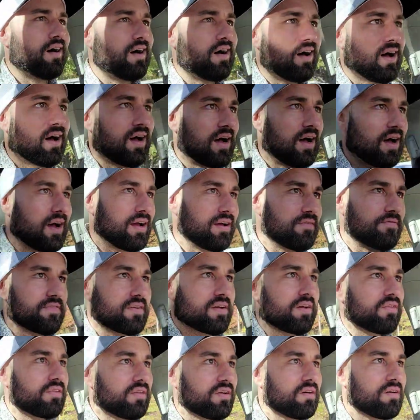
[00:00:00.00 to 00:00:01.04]
Ah, if
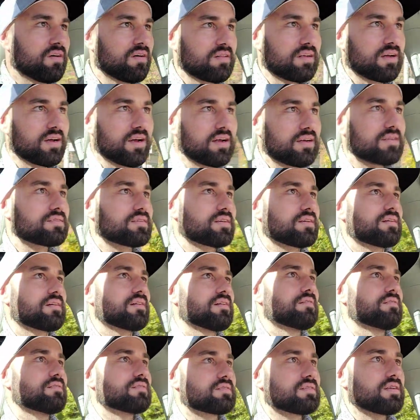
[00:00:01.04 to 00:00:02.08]
you do this, you're
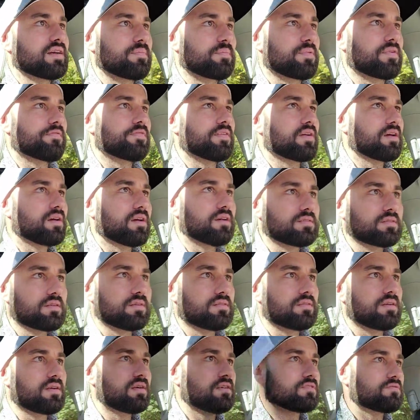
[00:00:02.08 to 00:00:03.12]
going to snap your fingers
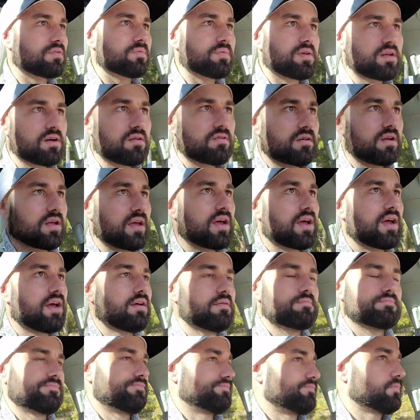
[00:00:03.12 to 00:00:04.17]
and things will be okay.
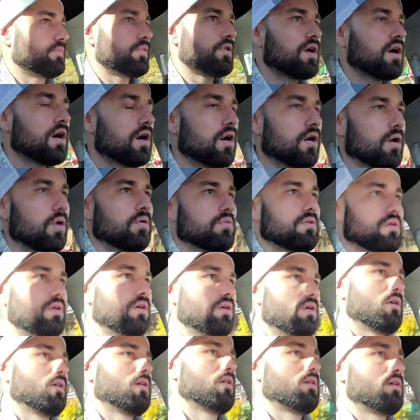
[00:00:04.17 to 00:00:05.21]
No.
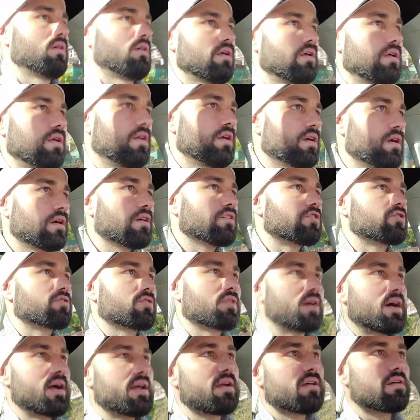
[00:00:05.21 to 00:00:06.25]
You're going to
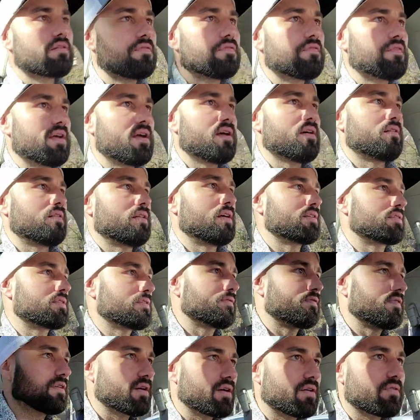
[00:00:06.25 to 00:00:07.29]
try, you're going to fail, and that's the
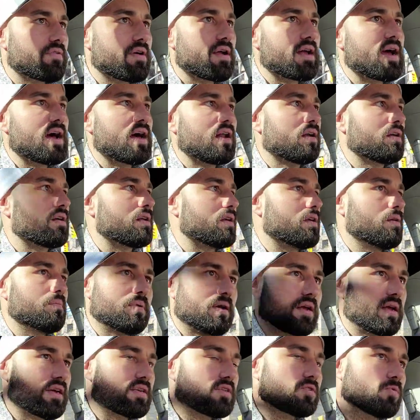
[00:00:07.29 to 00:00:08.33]
fucking reality.
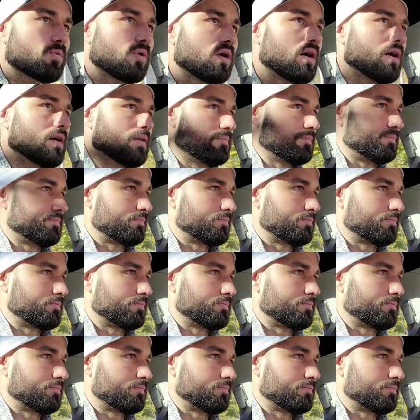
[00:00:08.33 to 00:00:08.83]
But guess what?